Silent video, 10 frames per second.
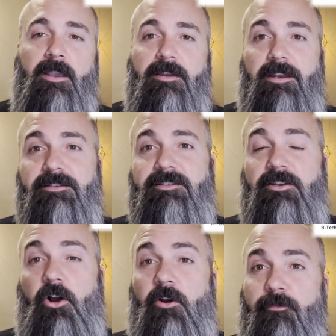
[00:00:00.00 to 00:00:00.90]
And it's an
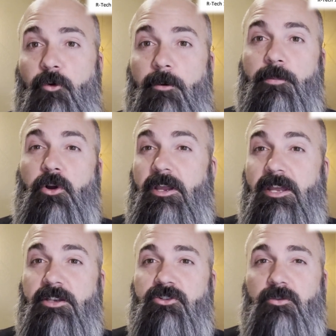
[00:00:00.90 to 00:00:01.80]
R4 per
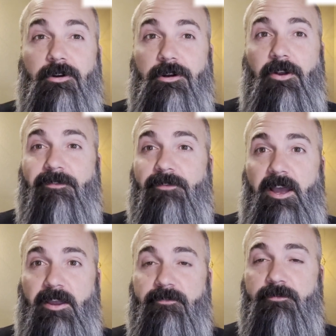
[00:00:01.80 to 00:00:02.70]
inch or an
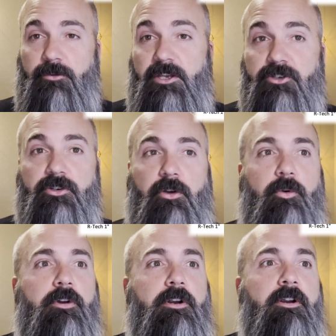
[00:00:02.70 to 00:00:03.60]
R5 for the 1
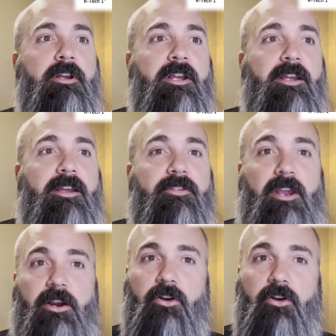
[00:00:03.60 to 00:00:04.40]
1/4 inch. The Air